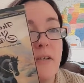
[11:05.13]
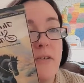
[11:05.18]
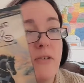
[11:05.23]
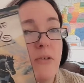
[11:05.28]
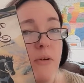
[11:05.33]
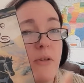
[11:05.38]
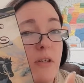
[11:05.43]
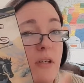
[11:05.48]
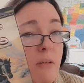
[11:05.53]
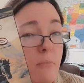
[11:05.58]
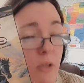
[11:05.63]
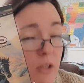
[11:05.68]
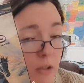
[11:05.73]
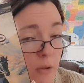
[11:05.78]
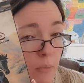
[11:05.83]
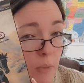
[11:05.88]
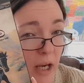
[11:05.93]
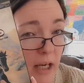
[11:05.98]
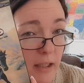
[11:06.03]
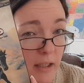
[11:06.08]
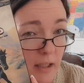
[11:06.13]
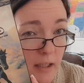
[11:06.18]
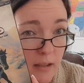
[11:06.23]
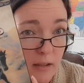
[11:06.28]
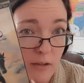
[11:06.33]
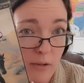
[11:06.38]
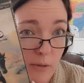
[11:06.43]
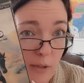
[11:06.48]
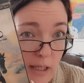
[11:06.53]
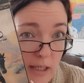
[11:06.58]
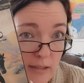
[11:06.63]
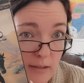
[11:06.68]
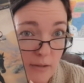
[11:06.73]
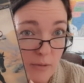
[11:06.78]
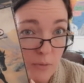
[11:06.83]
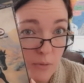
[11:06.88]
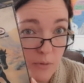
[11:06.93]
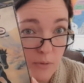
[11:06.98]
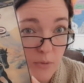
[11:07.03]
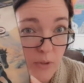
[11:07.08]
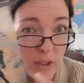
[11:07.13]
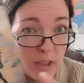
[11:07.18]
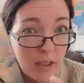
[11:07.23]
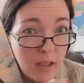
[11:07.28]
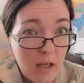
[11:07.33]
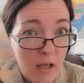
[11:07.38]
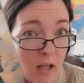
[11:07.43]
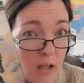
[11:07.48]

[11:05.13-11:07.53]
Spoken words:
so I think I'm going to go back and go ahead and order it